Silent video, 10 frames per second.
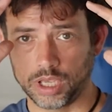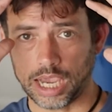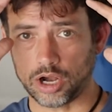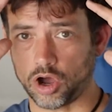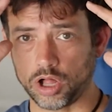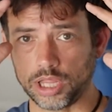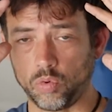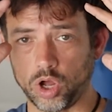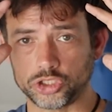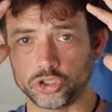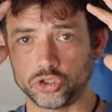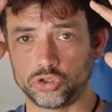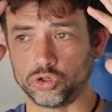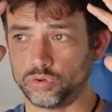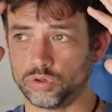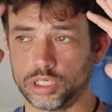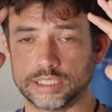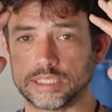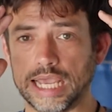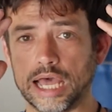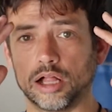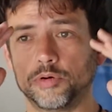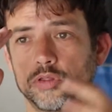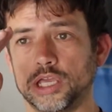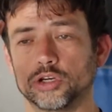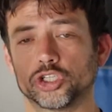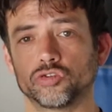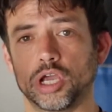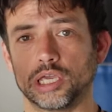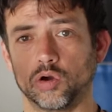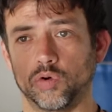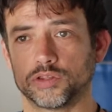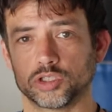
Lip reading: and all I want you to do is the elbow that you're striking with.